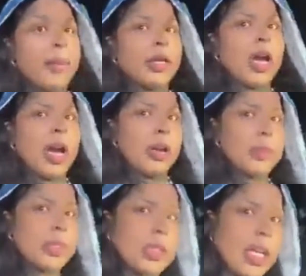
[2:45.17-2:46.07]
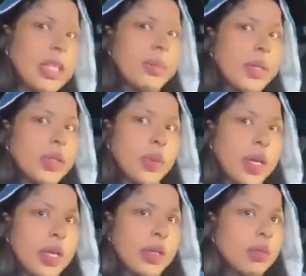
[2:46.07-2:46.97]
but nah, it was nothing
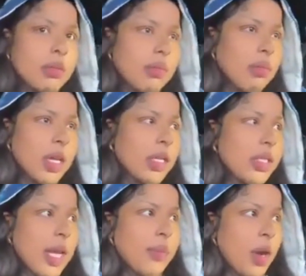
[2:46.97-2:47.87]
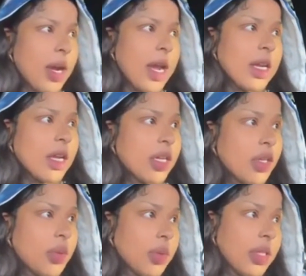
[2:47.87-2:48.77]
between me and Tamar. It had nothing to
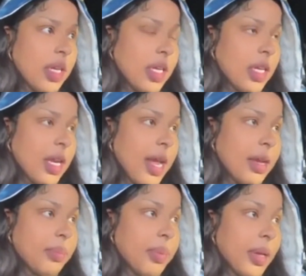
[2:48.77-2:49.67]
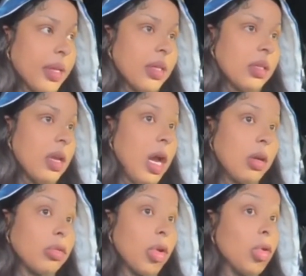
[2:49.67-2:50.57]
do with any of that, but. I
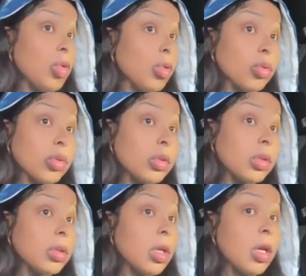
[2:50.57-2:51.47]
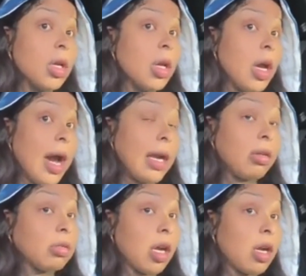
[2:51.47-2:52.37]
don't know who's, I
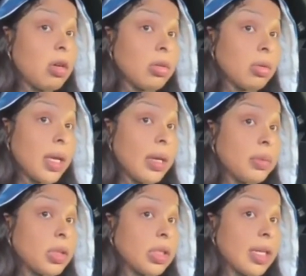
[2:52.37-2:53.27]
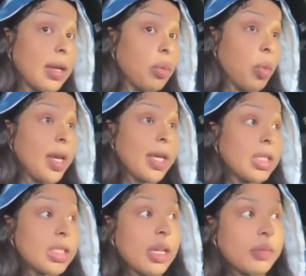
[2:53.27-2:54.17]
don't know. It was just like
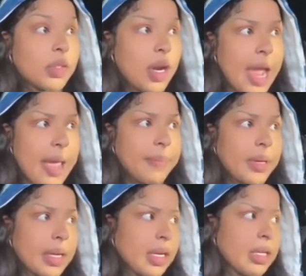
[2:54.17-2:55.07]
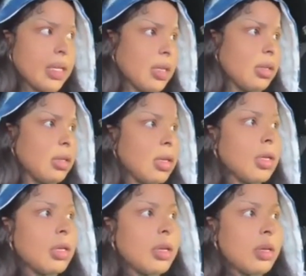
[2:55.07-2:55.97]
wicked stuff started happening, and then,
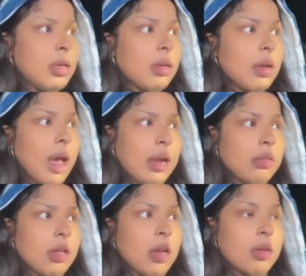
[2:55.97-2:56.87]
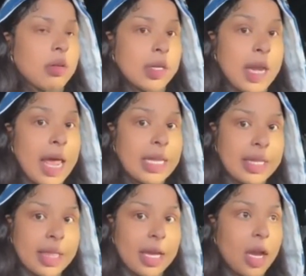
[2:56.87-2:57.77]
I don't know. And then I
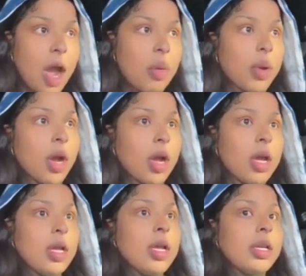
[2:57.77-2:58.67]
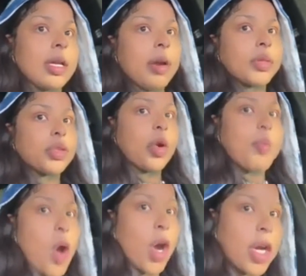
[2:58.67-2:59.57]
let that go. I went to
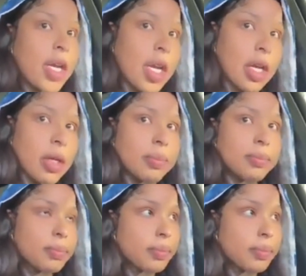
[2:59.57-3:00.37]
a party.